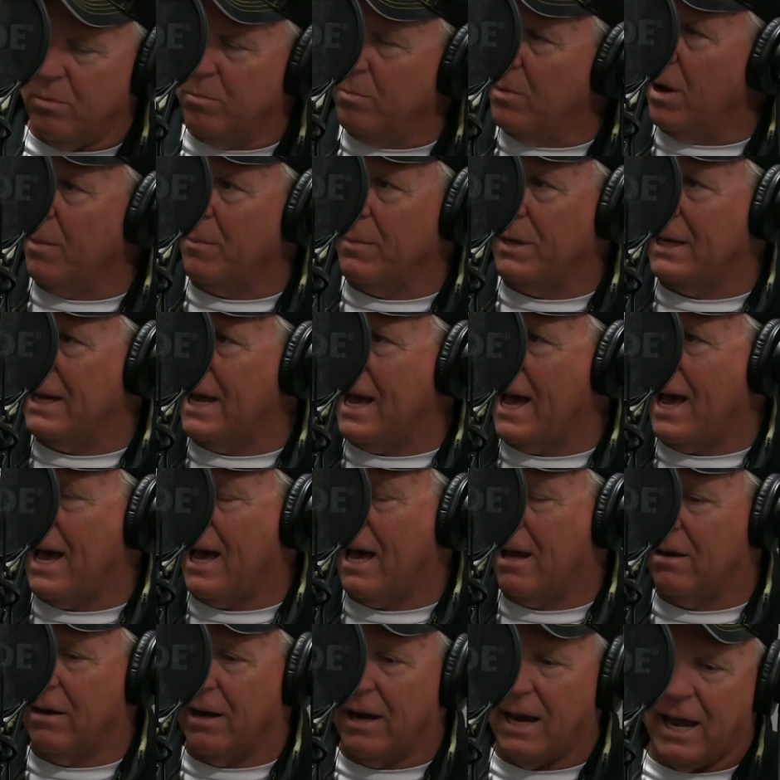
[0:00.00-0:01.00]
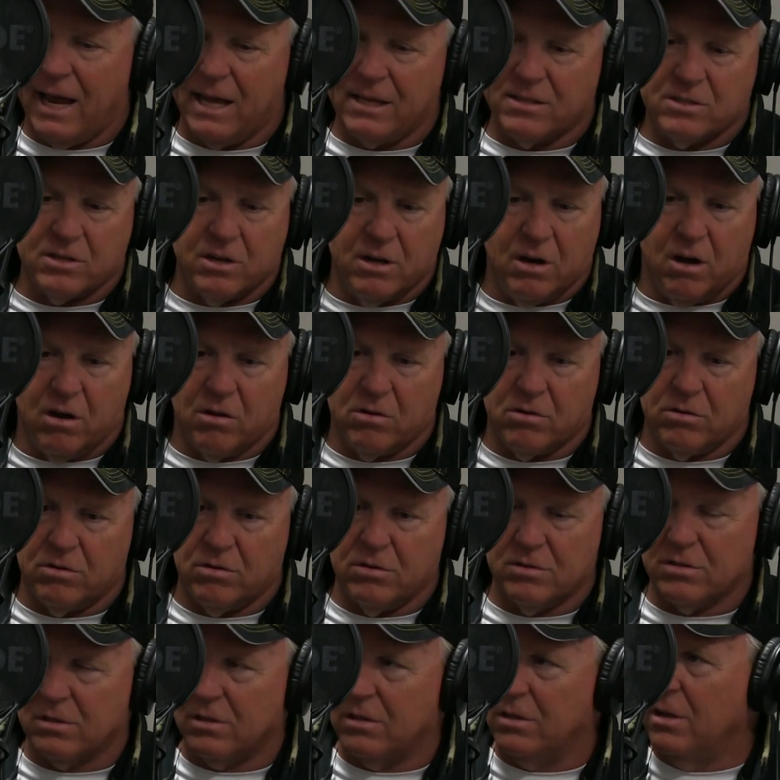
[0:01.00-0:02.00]
and mom and dad and aunts and
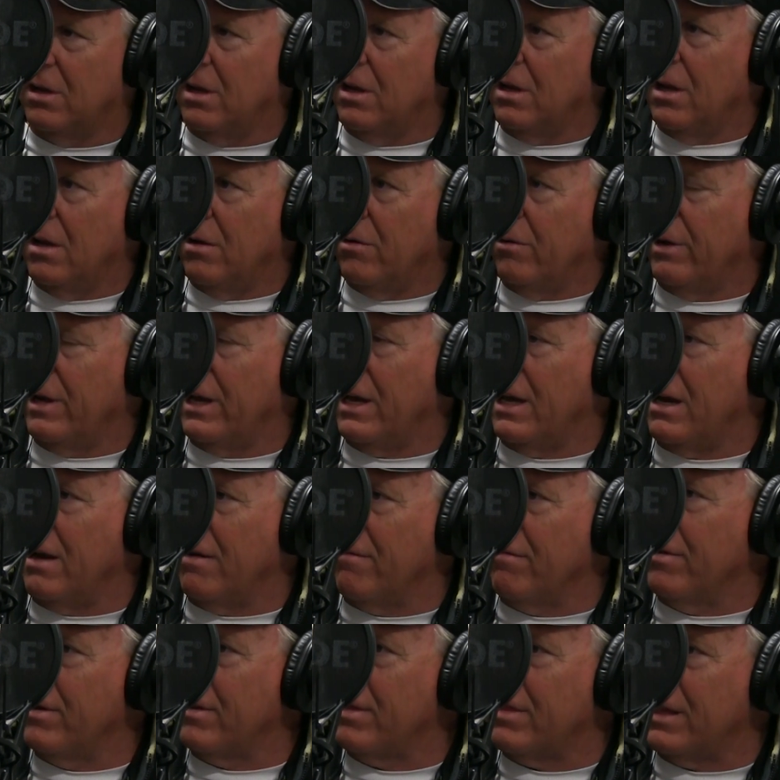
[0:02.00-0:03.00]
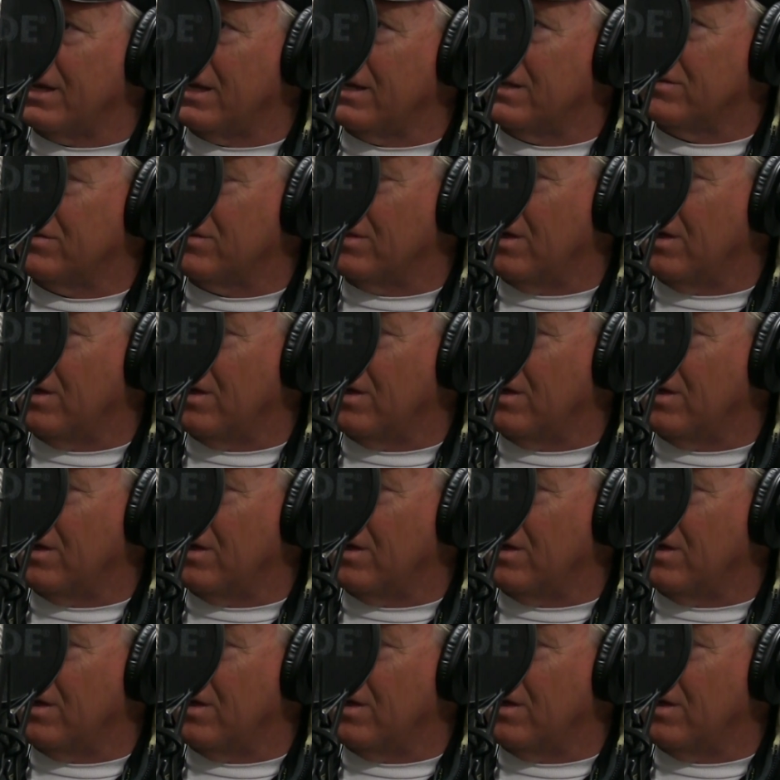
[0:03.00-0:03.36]
uncles, and we get everything